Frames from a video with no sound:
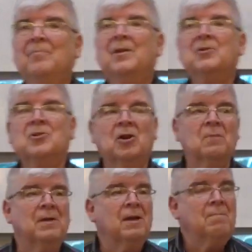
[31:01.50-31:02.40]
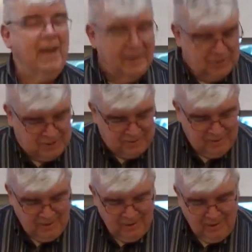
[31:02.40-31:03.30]
there's going to be a mess,
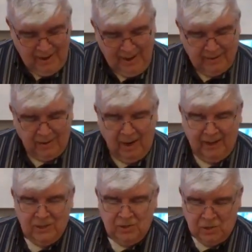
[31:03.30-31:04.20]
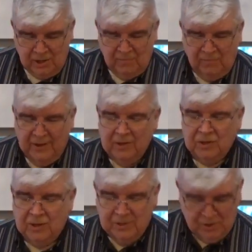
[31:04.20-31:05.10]
and God's
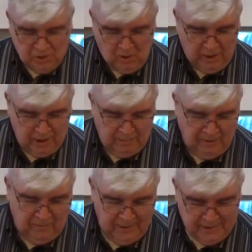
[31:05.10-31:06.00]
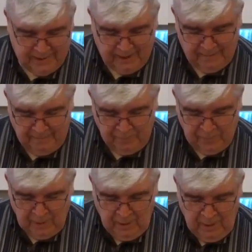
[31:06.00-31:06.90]
vengeance is going to be visited.
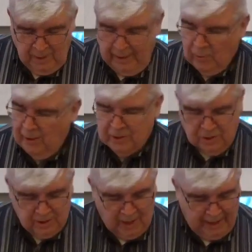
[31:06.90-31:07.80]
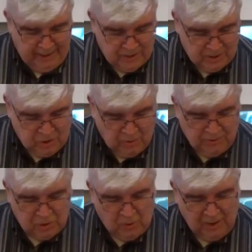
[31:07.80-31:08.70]
In question 9, it says, Who are
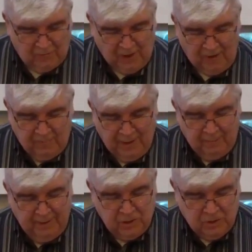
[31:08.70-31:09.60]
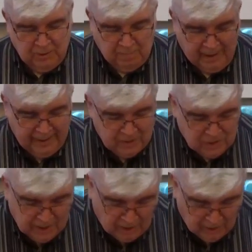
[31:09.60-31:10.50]
the 25 men mentioned by
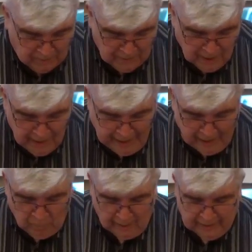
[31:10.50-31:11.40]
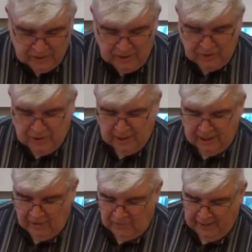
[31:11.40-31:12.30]
Ezekiel, and what is their
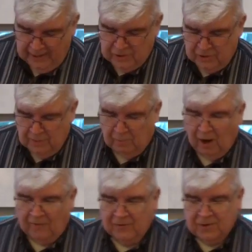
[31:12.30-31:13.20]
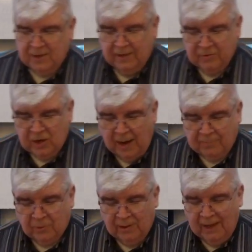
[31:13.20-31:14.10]
significance in the prophecy of
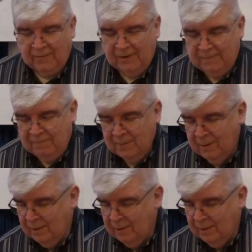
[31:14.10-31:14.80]
chapter 11?